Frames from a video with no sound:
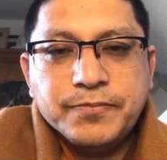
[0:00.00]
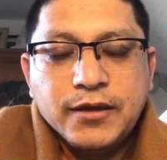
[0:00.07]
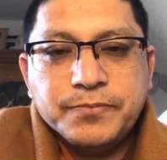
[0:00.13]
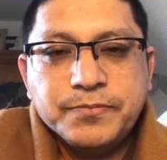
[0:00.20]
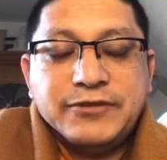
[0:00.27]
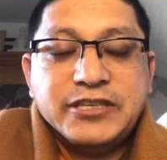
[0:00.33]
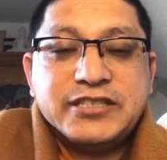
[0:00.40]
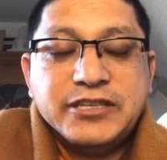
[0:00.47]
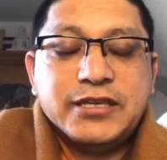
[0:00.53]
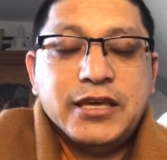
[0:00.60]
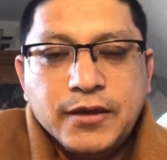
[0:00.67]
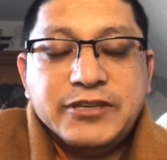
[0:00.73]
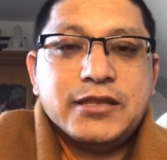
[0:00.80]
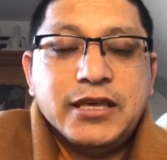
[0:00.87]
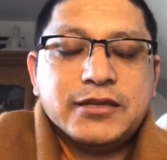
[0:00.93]
Having
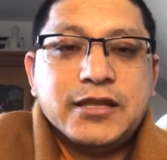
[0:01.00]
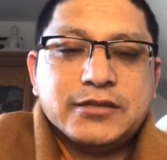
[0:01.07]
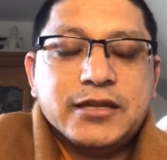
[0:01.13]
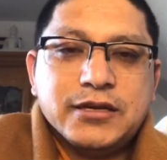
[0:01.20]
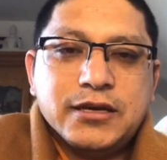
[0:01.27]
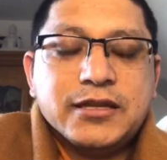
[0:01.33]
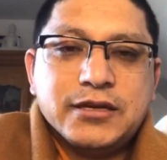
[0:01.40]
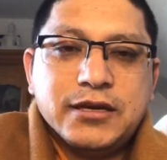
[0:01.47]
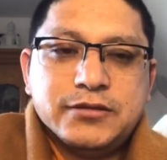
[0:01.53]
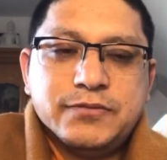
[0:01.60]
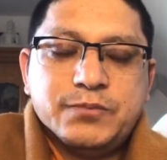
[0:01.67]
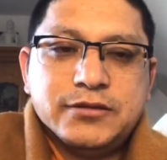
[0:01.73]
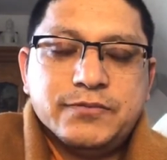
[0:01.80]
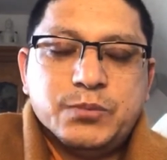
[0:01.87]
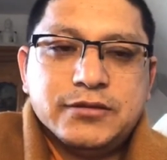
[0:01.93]
seen that uh, the
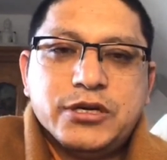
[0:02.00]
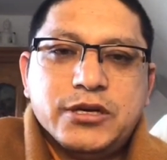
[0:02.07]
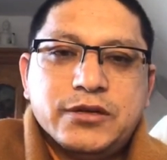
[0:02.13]
Buddha,